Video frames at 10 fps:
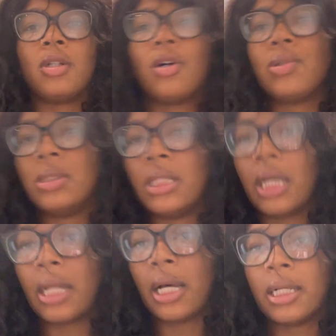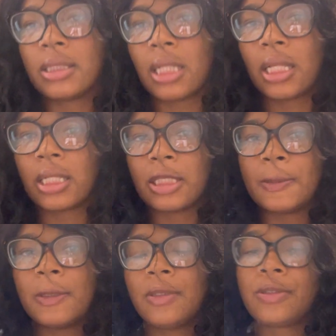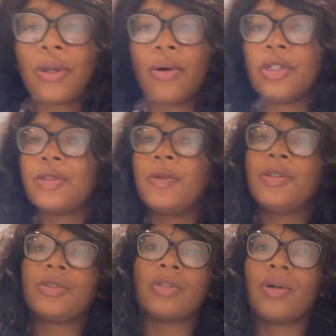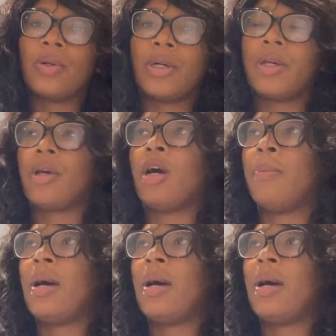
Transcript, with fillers: no dead ass, like it's been so it's been so good, y'all.